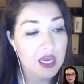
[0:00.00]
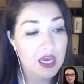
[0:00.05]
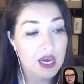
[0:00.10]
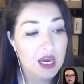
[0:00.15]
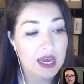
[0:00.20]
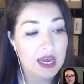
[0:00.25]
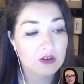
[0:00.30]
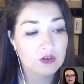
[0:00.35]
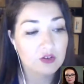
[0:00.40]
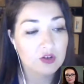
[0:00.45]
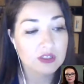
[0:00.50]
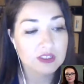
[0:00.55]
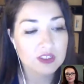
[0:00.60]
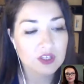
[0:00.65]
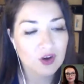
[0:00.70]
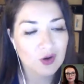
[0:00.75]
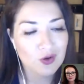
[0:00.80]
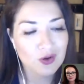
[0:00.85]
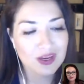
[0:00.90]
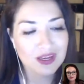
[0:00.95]
And Chris
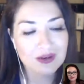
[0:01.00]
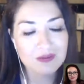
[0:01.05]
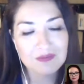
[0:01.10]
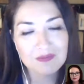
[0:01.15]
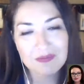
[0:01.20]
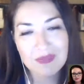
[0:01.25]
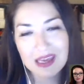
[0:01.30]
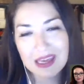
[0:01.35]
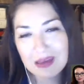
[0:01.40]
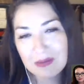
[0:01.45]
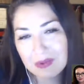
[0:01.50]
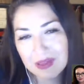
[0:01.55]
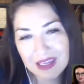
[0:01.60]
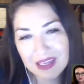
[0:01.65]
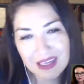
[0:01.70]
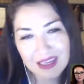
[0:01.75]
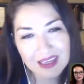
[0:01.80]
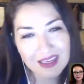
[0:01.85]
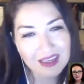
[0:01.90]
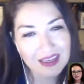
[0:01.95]
Hogan
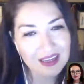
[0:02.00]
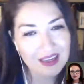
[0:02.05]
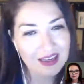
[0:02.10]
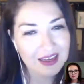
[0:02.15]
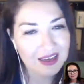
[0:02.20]
maybe